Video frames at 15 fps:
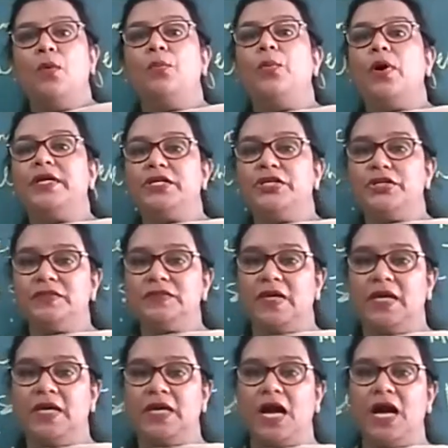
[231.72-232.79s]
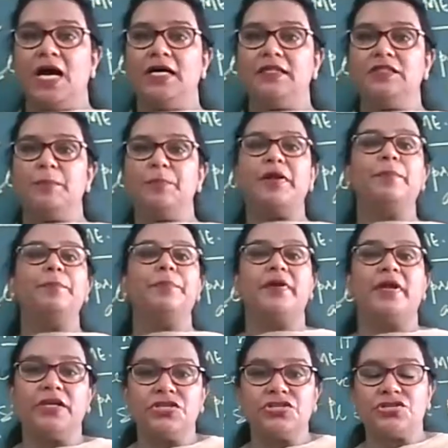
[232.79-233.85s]
What did you think are the
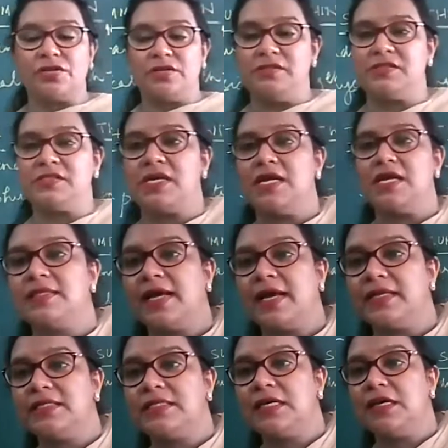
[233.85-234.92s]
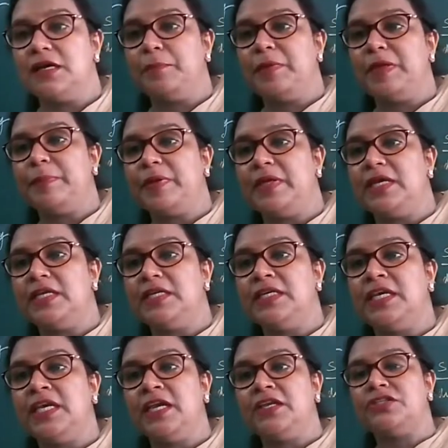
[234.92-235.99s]
preparations uh, that uh, people
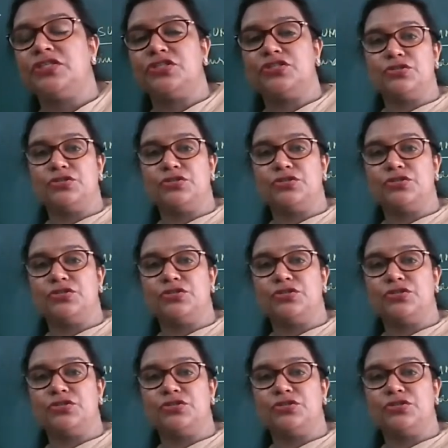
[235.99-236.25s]
need